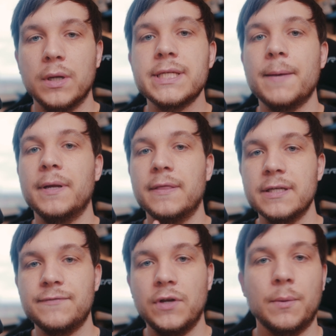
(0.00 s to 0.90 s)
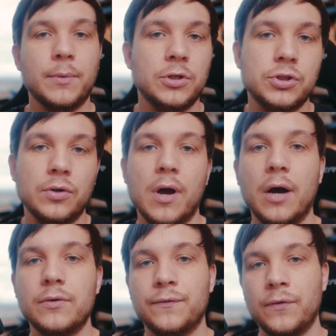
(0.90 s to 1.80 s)
What's up? In this video, I'm going to show
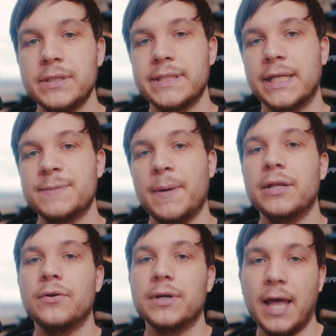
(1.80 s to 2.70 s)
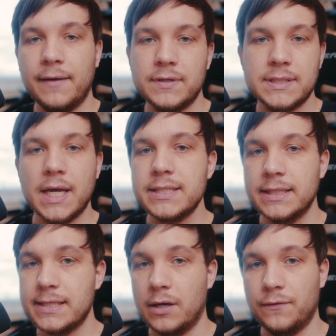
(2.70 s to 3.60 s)
you how to first expand your canvas
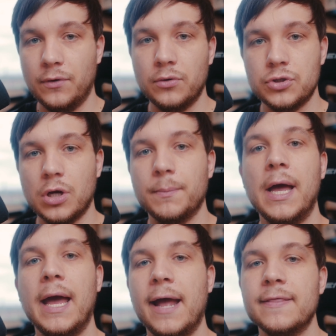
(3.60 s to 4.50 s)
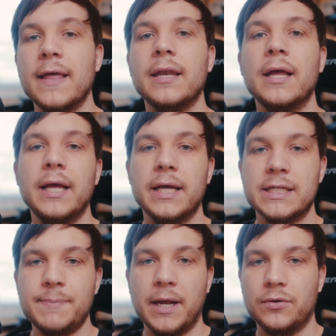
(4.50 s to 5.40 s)
size inside of Photoshop and then
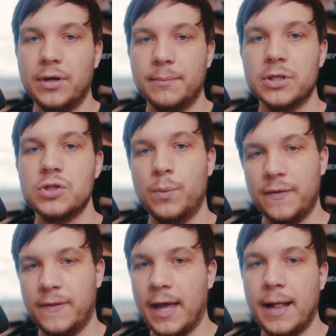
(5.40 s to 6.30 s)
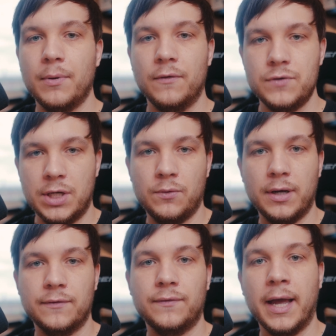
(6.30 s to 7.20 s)
expand your image with the help of
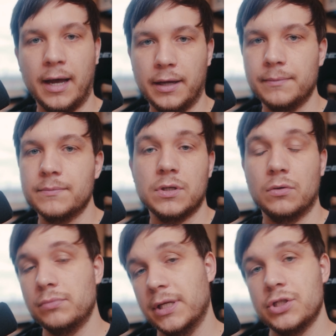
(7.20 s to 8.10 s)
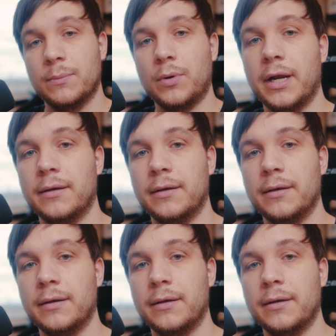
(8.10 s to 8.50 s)
generative AI. So let's jump right